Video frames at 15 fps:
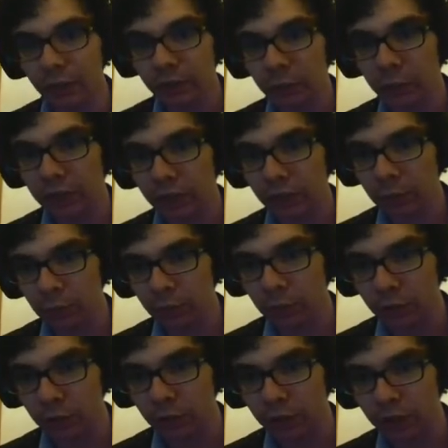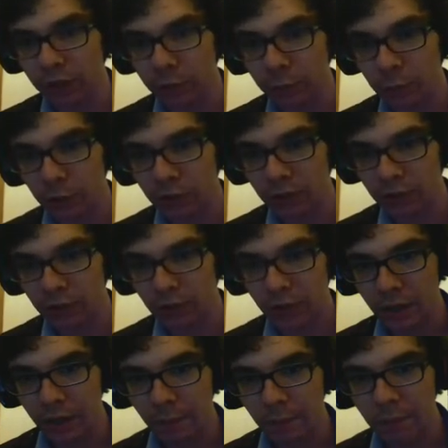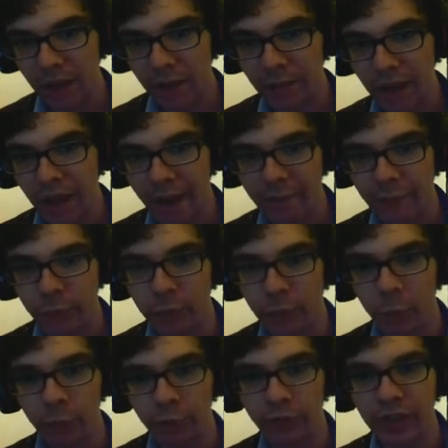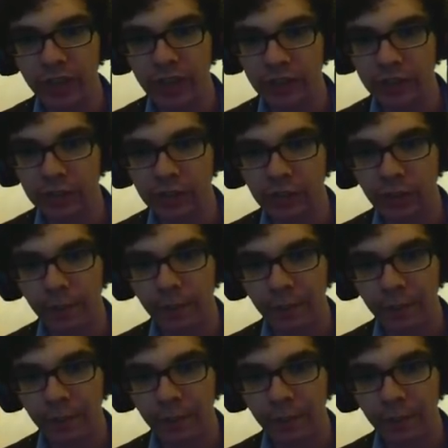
In the way that it would look good and it wouldn't make me have to remove this.